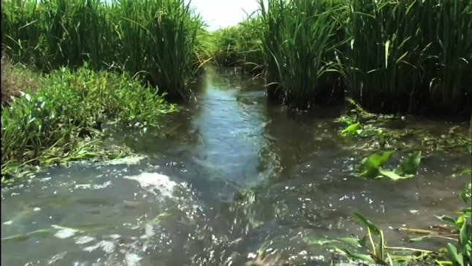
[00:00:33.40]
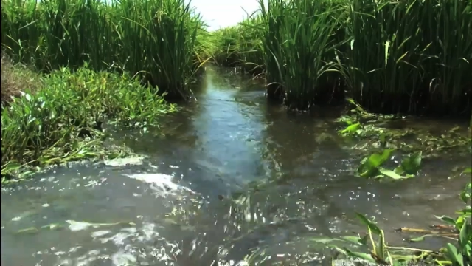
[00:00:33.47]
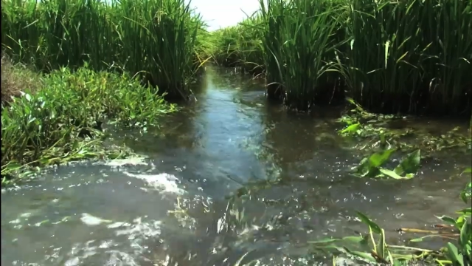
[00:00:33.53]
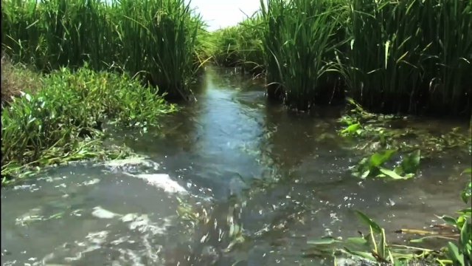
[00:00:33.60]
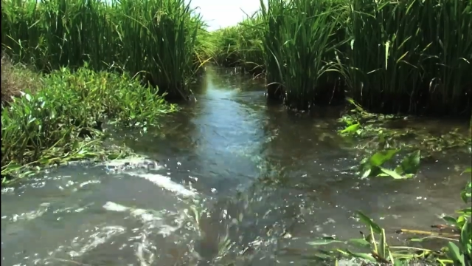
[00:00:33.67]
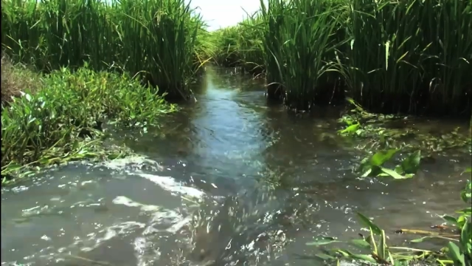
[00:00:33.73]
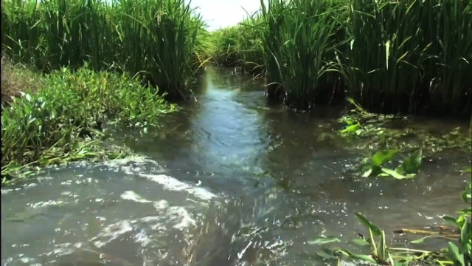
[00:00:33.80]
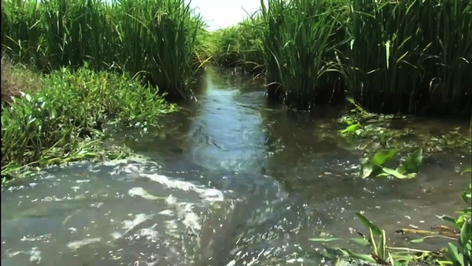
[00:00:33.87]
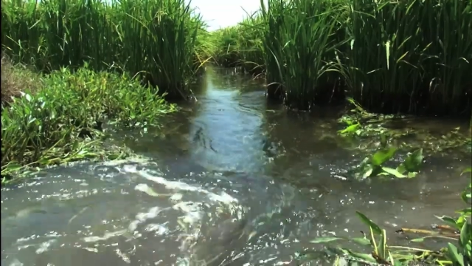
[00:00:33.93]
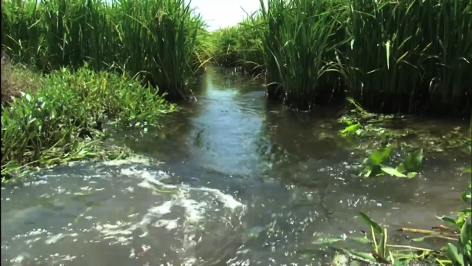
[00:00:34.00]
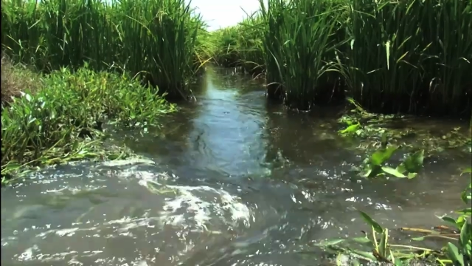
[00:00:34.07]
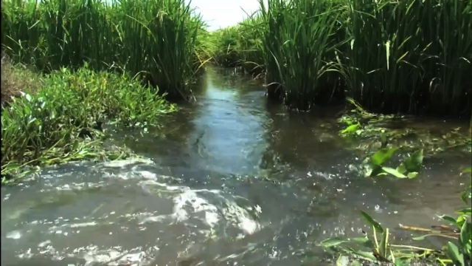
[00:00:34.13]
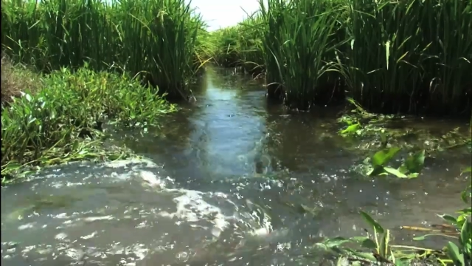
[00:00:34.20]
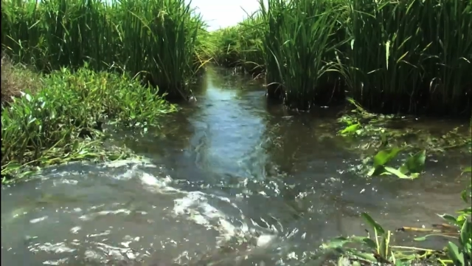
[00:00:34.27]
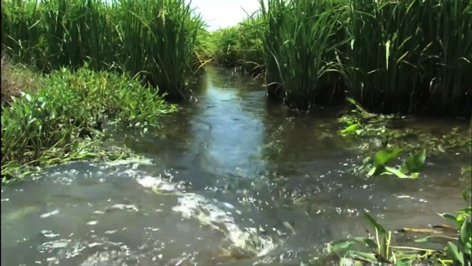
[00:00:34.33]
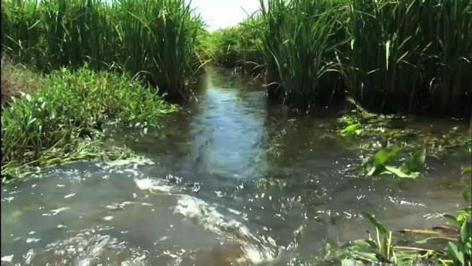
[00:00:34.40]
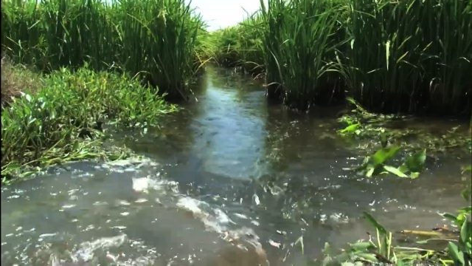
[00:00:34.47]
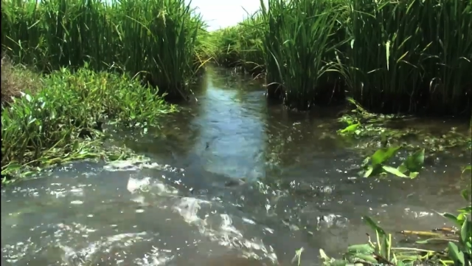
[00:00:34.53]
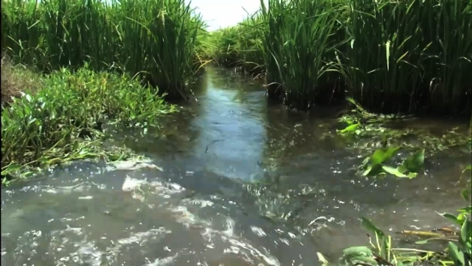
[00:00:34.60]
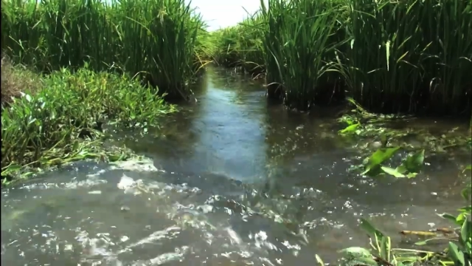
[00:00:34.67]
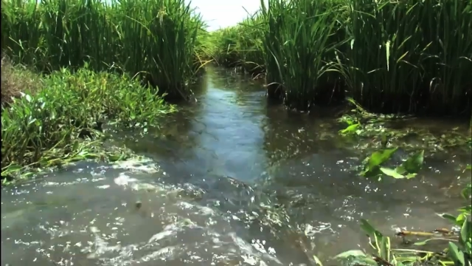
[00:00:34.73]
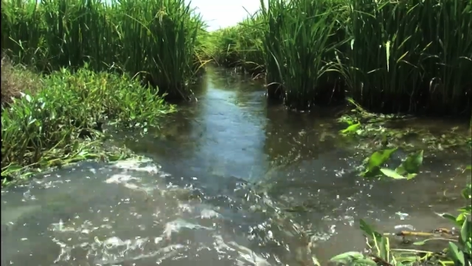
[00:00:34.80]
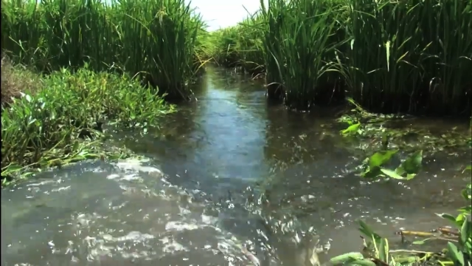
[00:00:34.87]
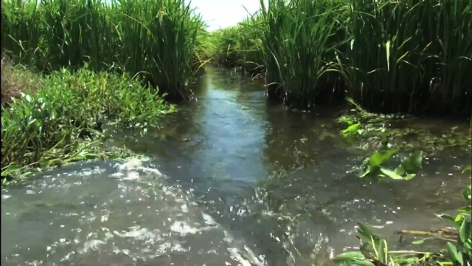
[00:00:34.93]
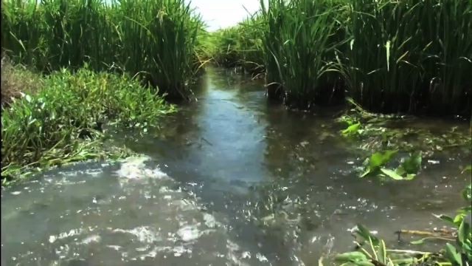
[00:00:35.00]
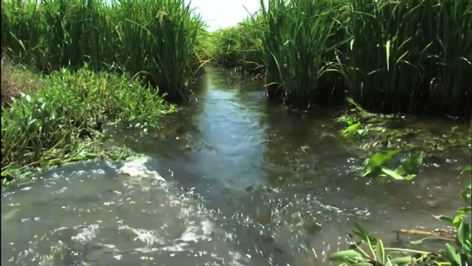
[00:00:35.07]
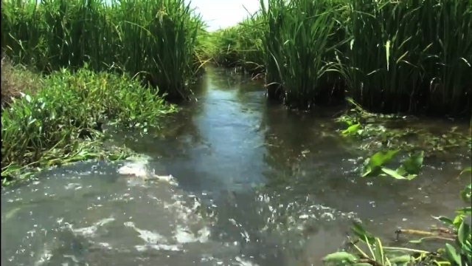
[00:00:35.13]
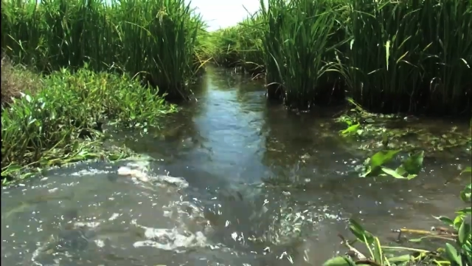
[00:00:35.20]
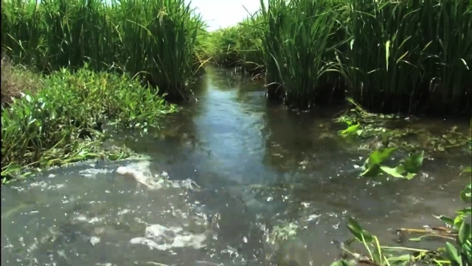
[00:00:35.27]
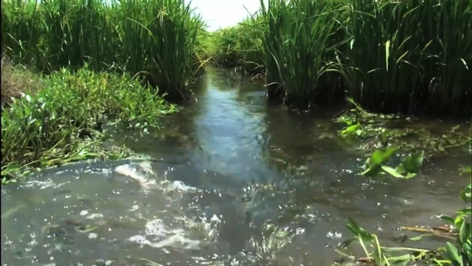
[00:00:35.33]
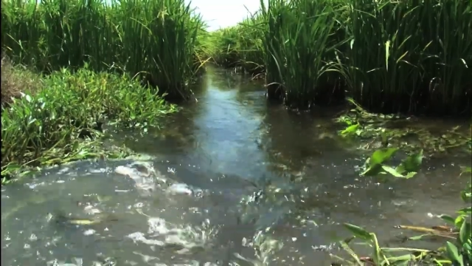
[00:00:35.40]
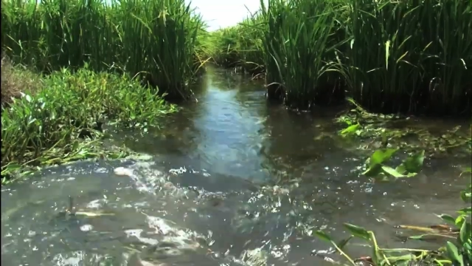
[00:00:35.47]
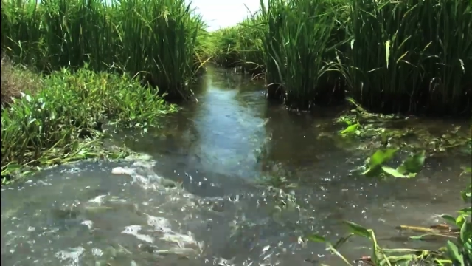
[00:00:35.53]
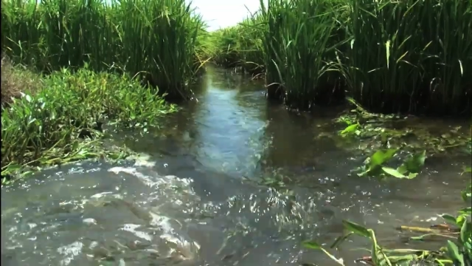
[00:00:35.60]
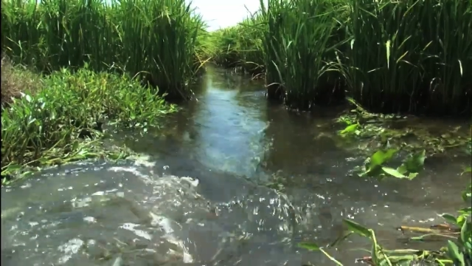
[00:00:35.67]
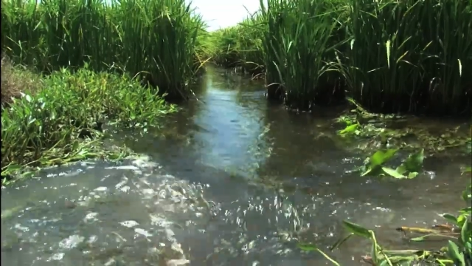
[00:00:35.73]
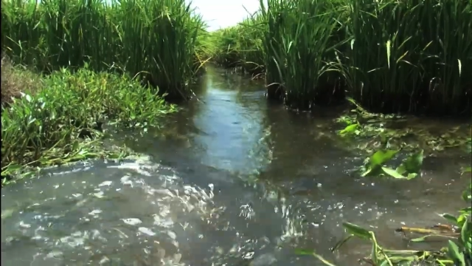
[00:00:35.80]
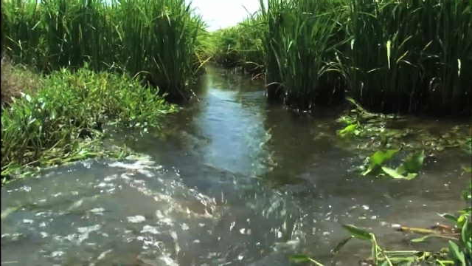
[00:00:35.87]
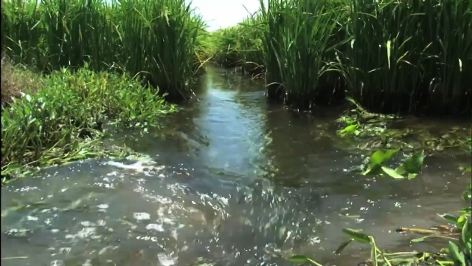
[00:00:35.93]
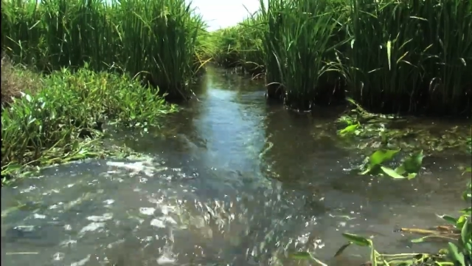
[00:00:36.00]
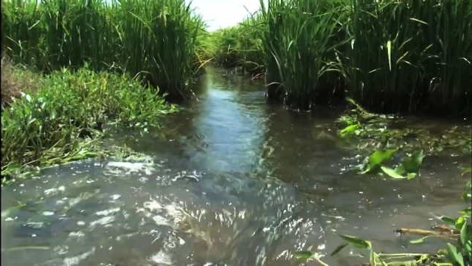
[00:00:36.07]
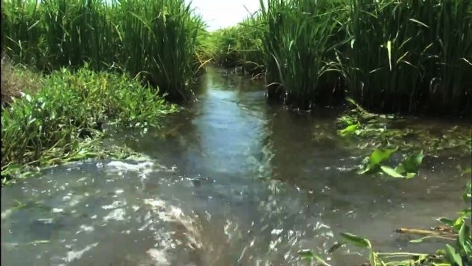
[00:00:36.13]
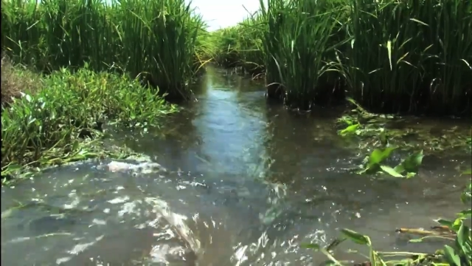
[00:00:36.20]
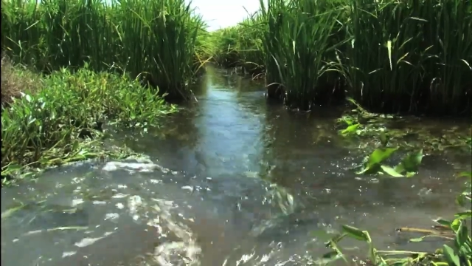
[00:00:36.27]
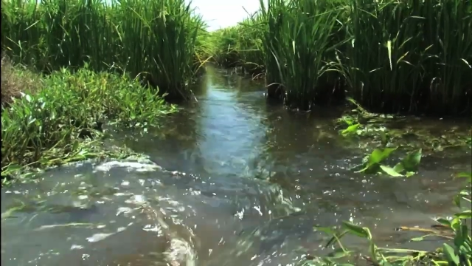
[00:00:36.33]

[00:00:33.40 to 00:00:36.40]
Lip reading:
No face is visible, so there are no lips to read.